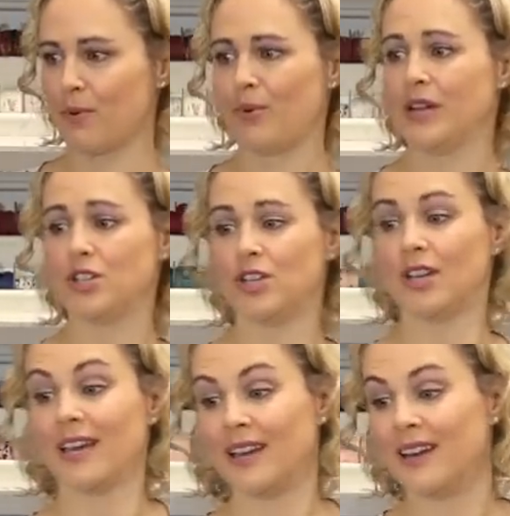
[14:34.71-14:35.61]
which you
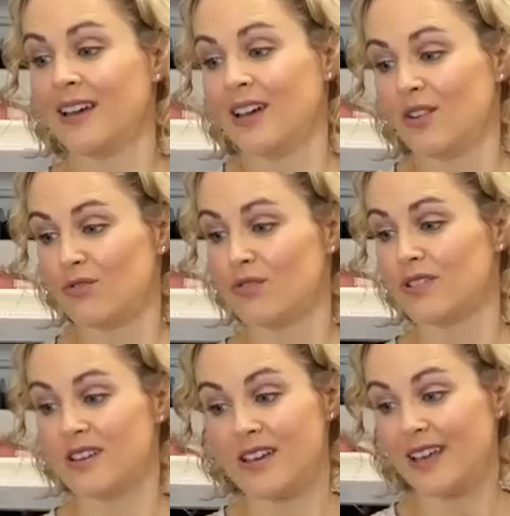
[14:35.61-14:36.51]
can
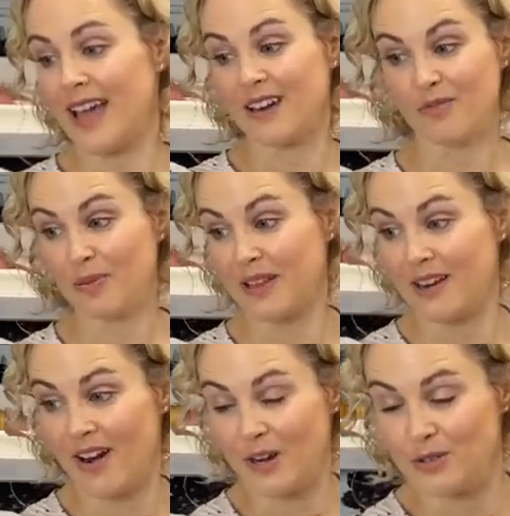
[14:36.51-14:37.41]
really kind of play
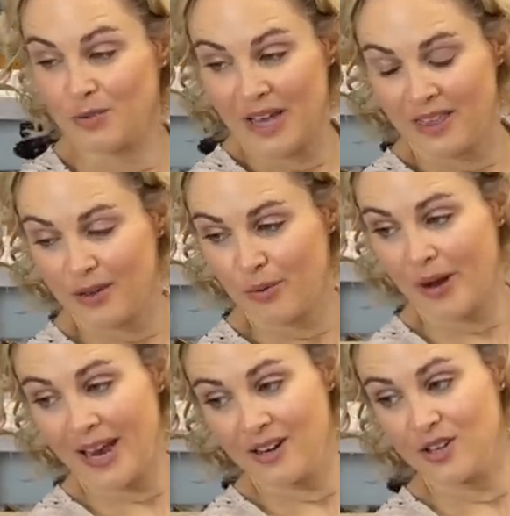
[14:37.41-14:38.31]
around with
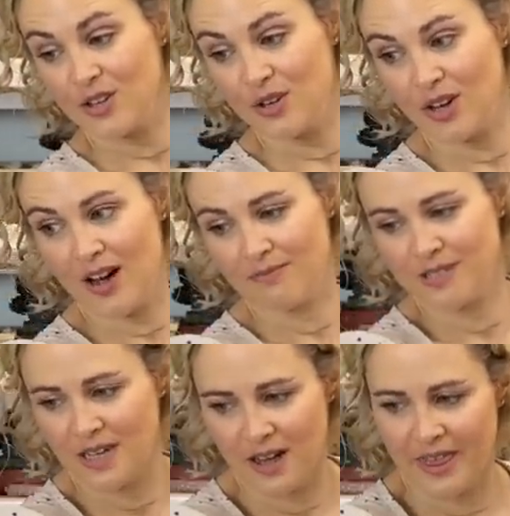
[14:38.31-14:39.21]
when you come
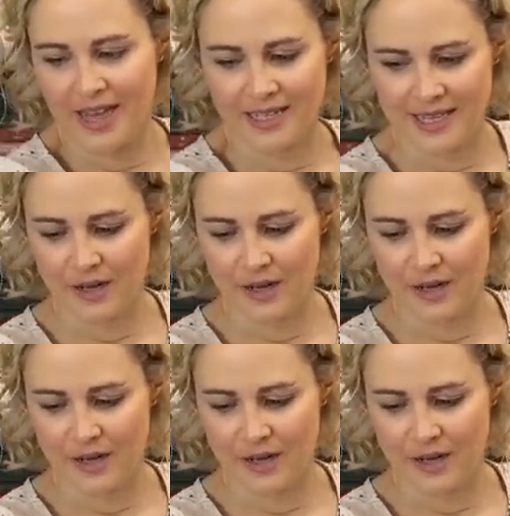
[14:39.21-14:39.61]
to cut things out.